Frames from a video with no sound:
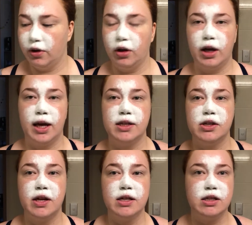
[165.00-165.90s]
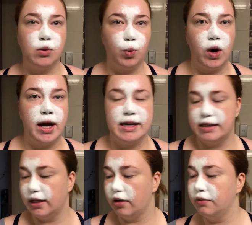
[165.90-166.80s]
Okay, so that's the white
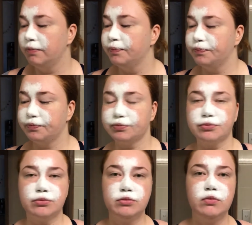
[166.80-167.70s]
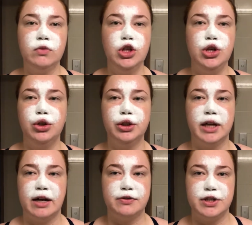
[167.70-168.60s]
done. You don't
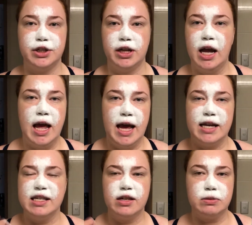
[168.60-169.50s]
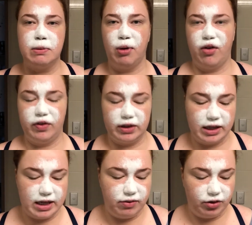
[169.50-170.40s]
have to, it doesn't have to be
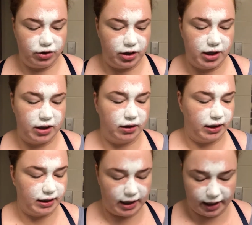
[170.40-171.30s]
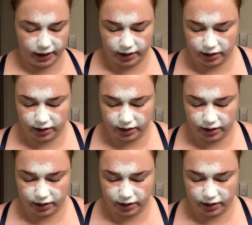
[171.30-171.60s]
perfectly even or anything like that,